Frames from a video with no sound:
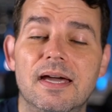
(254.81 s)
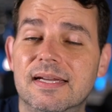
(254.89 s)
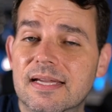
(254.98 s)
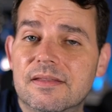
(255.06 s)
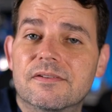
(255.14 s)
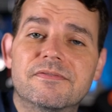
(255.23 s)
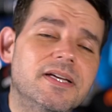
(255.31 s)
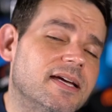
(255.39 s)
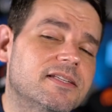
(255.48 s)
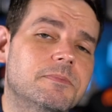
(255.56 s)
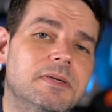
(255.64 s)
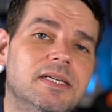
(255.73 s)
And again, the
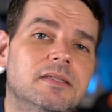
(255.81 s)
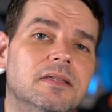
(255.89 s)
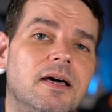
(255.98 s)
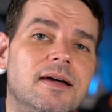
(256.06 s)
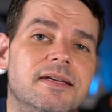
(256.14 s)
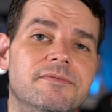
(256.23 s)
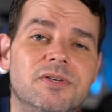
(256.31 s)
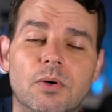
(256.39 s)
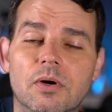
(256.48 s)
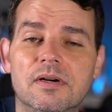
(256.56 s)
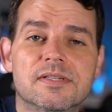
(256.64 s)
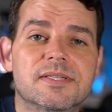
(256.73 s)
VSP line, if you
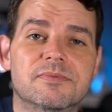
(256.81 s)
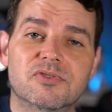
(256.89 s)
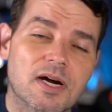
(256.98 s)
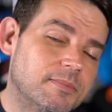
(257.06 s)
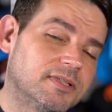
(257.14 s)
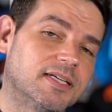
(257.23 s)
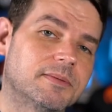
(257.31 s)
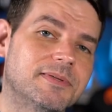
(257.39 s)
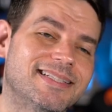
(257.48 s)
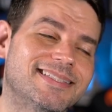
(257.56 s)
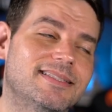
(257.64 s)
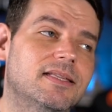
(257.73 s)
are a subscriber like
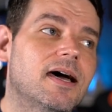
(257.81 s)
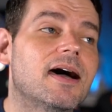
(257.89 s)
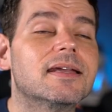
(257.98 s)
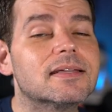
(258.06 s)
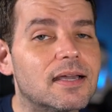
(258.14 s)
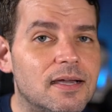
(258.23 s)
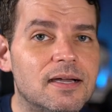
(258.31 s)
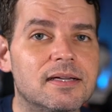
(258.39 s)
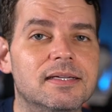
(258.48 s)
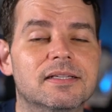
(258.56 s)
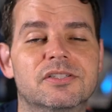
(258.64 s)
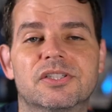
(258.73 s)
me, is not uh,
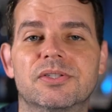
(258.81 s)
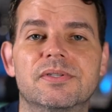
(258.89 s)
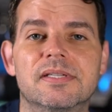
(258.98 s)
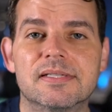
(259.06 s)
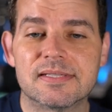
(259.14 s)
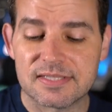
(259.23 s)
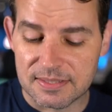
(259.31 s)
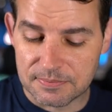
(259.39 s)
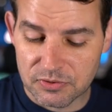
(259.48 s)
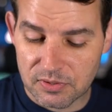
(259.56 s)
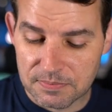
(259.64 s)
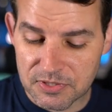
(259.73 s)
included in the
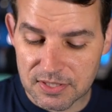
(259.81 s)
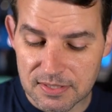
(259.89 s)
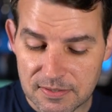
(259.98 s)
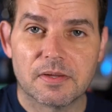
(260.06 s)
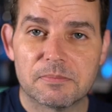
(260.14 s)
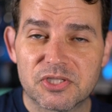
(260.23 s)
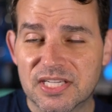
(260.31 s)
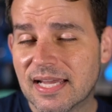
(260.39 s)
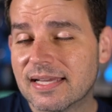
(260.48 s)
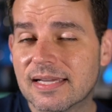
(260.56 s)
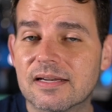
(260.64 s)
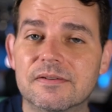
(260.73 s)
subscription, but you
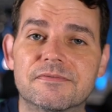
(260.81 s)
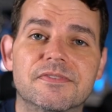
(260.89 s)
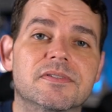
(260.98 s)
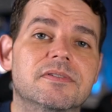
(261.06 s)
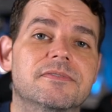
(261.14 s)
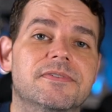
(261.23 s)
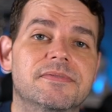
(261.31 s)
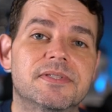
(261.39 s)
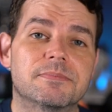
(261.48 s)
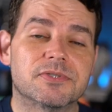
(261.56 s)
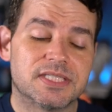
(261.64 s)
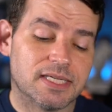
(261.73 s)
can get it for
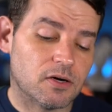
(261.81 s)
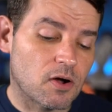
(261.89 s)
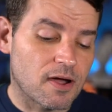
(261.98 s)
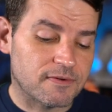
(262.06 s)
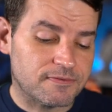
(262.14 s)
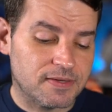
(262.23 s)
50% off.